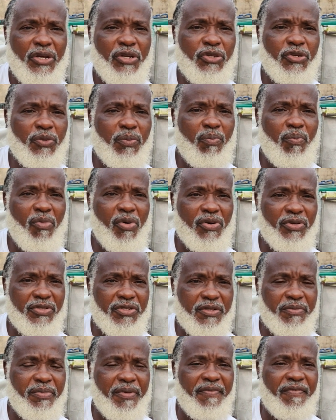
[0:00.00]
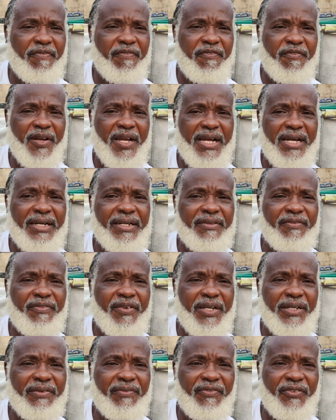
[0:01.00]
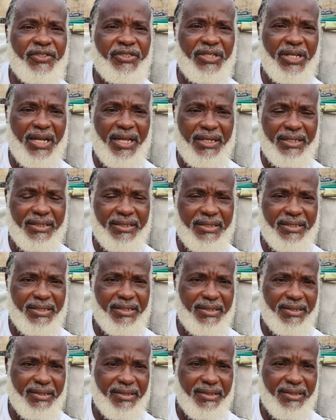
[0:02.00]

You must be very, very vigilant.